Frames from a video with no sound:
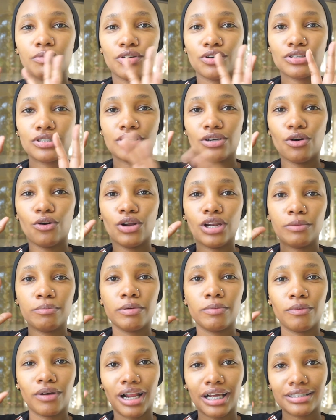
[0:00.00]
because the only
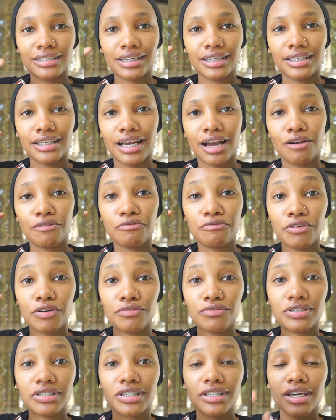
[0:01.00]
people attending are
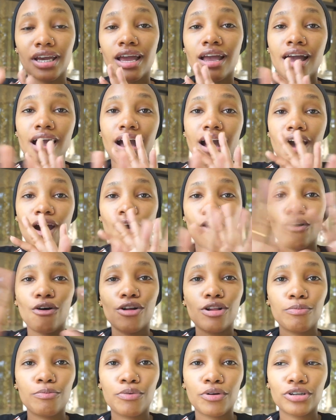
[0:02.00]
50.
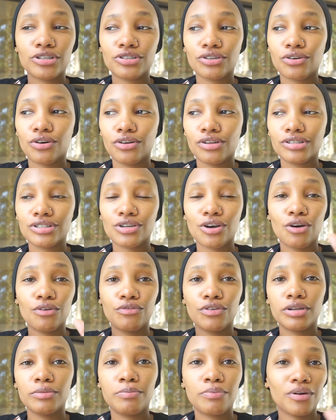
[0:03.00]
All protocols,
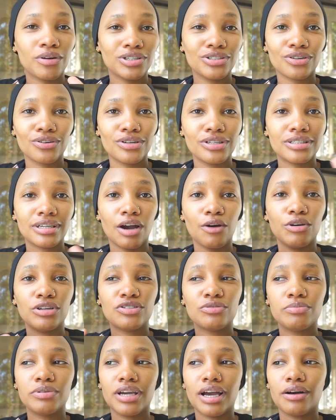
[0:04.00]
COVID protocols, are going
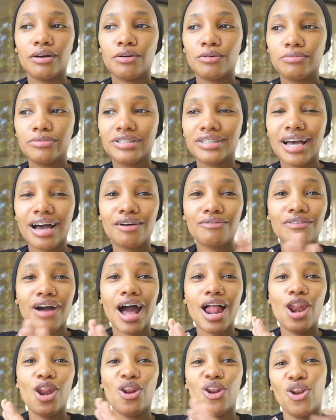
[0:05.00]
to be observed.
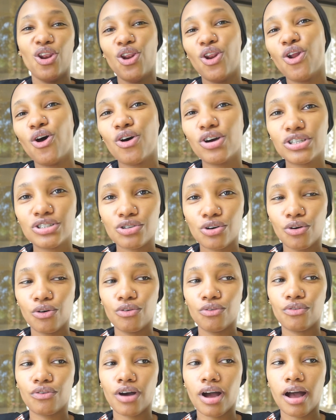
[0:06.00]
A lot
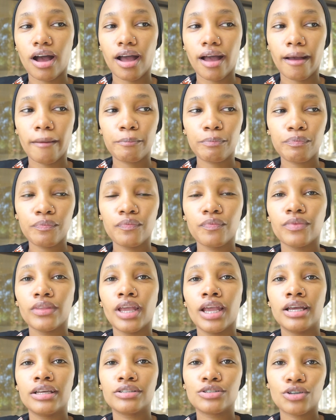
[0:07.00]
of
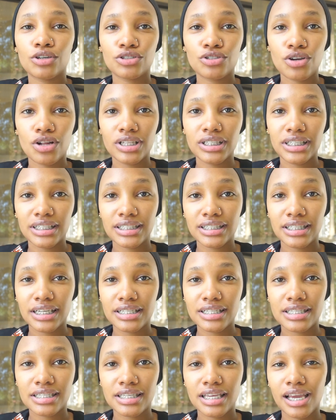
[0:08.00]
social
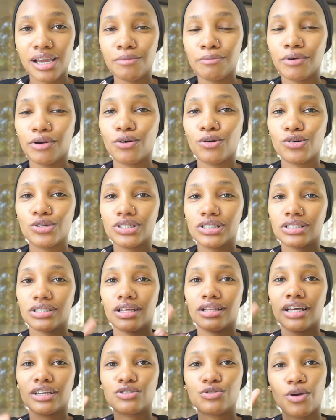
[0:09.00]
distancing, because
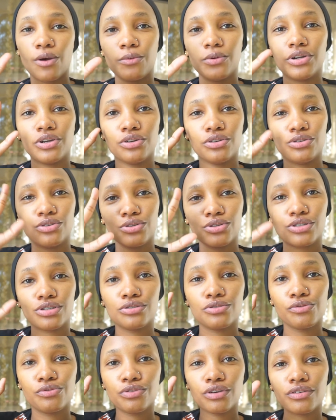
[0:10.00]
that's why we
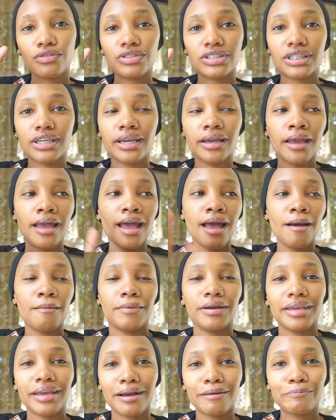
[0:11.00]
reduced to 50.
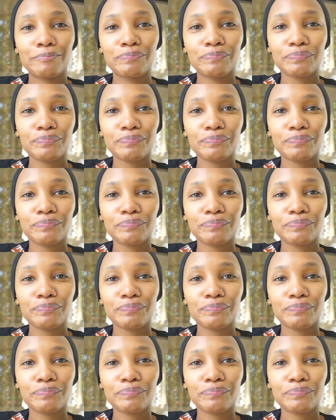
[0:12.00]
But yeah,